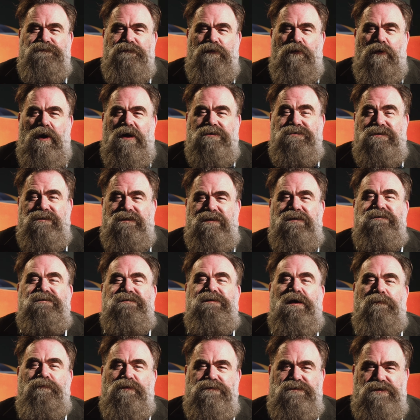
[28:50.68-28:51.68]
for watching this
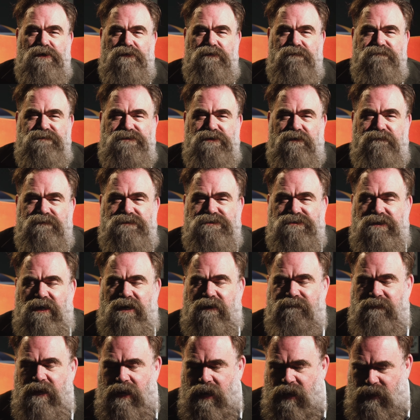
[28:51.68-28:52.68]
episode of Service Drive
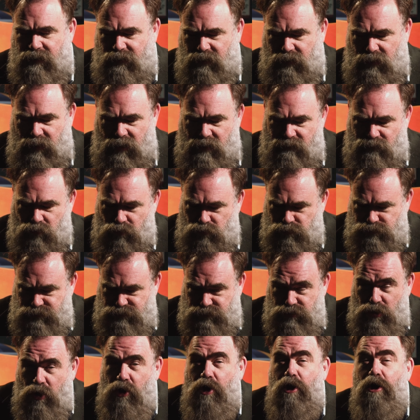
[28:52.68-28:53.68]

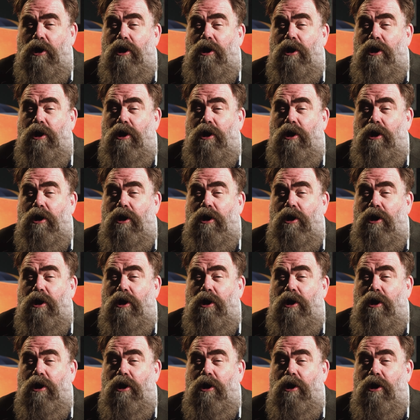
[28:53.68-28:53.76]
Revolution.